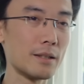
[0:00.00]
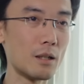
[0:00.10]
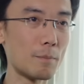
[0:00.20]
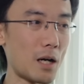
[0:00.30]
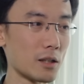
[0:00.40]

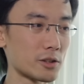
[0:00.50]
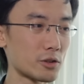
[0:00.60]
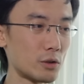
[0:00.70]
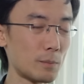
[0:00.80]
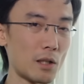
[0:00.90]

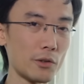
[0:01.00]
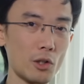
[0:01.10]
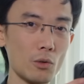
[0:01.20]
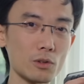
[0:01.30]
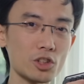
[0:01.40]
Gnarbox
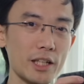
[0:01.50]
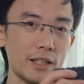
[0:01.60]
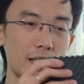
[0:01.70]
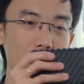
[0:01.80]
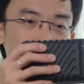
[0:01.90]
2.0,
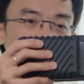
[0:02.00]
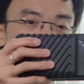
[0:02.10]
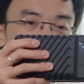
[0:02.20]
check it out.